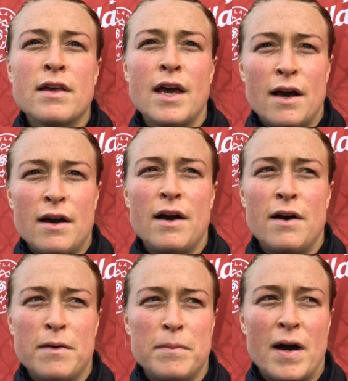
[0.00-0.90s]
Yeah,
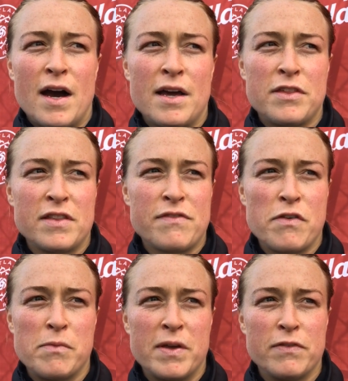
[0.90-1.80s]
um, I think they've
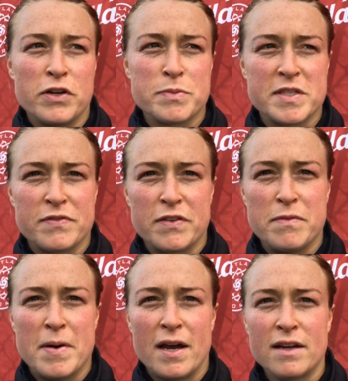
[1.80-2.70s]
given me very specific
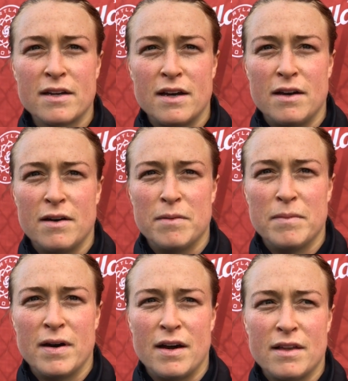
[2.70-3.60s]
feedback.
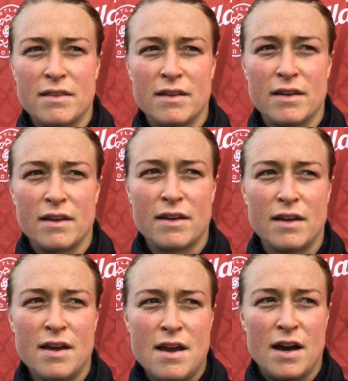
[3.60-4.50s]
Um, I think
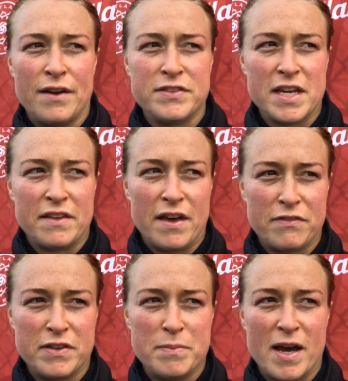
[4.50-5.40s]
I've taken that
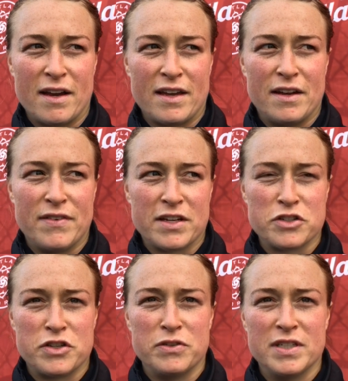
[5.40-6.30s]
feedback and I've
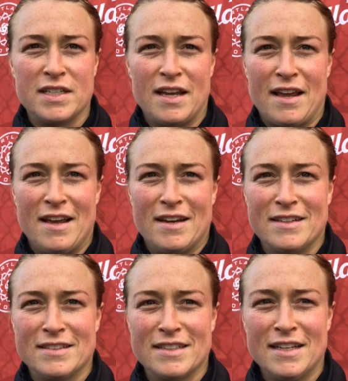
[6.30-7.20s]
executed
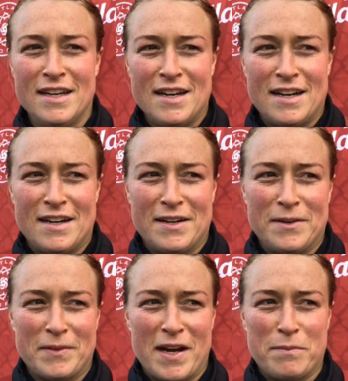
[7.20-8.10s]
and
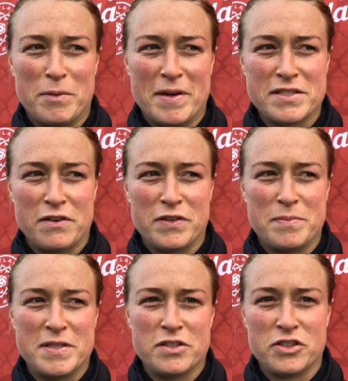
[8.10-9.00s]
um, kind of put myself in a
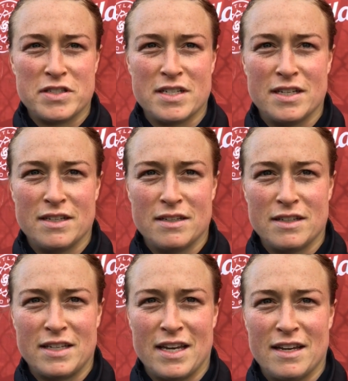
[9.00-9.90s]
position to
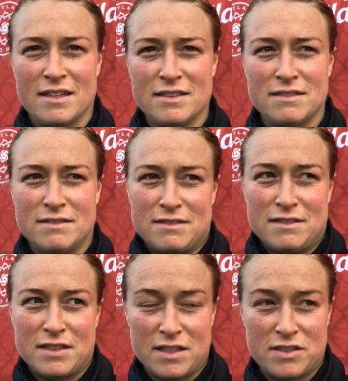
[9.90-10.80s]
get
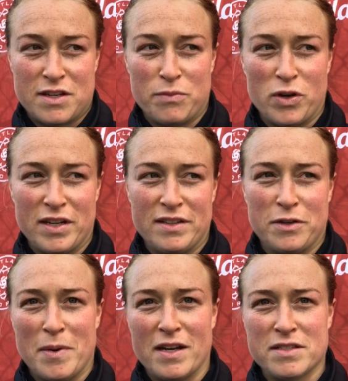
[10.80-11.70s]
somewhat in
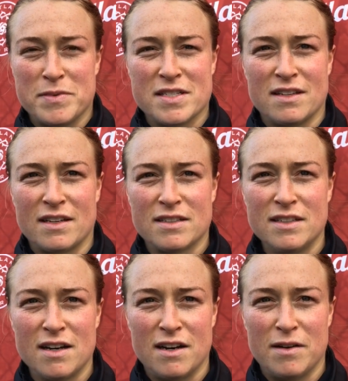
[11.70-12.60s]
their minds to be
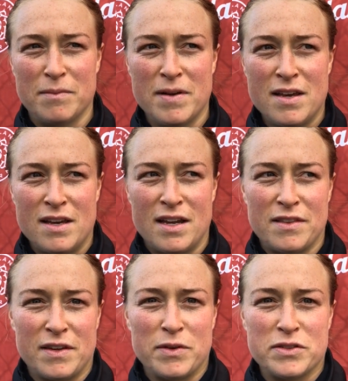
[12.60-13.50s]
selected. Um, and I
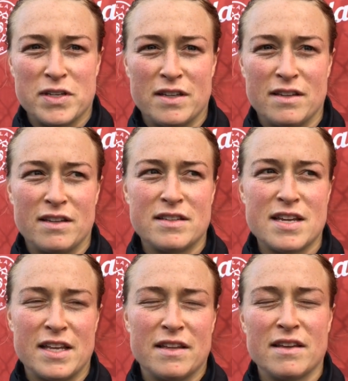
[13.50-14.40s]
think what you said,
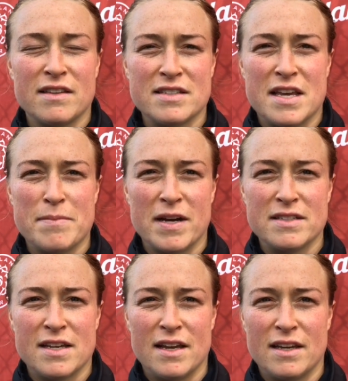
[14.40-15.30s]
taking the, the day by
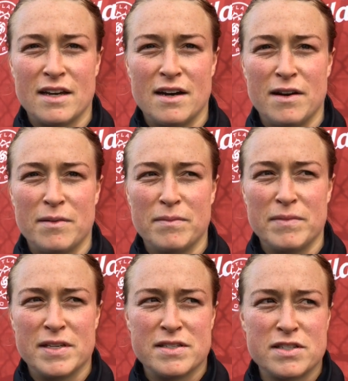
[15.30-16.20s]
day
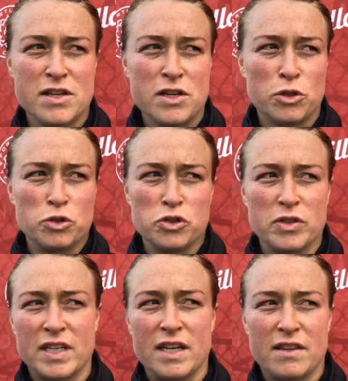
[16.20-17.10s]
um, is crucial
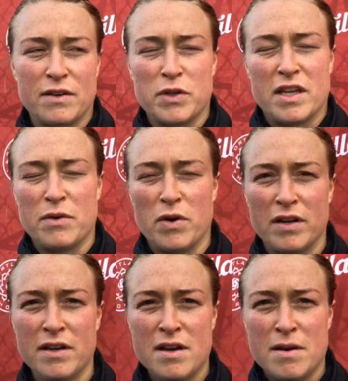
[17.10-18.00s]
and key, I think, with
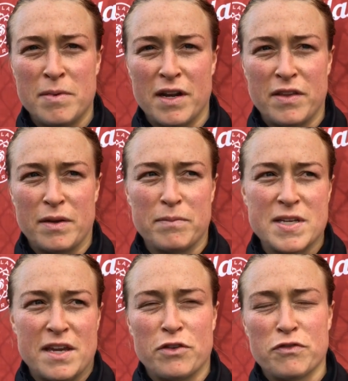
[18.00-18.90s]
anyone. But I think
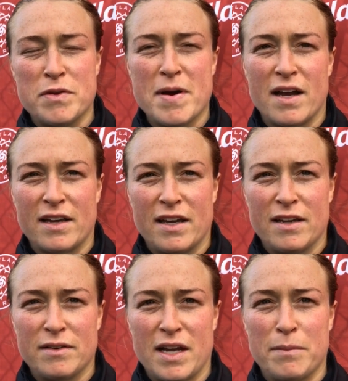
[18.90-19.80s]
taking their feedback
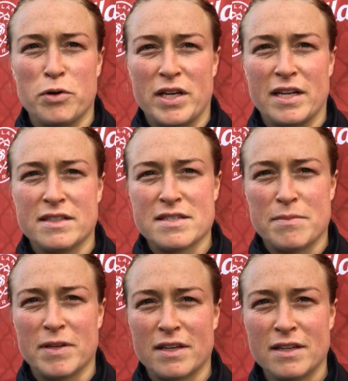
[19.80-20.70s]
and kind of putting it into
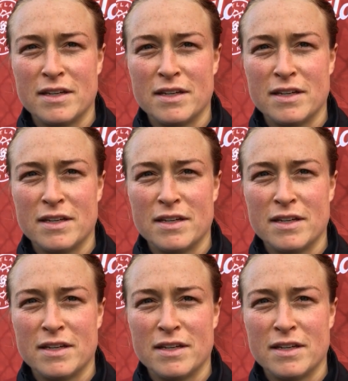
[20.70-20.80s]
something.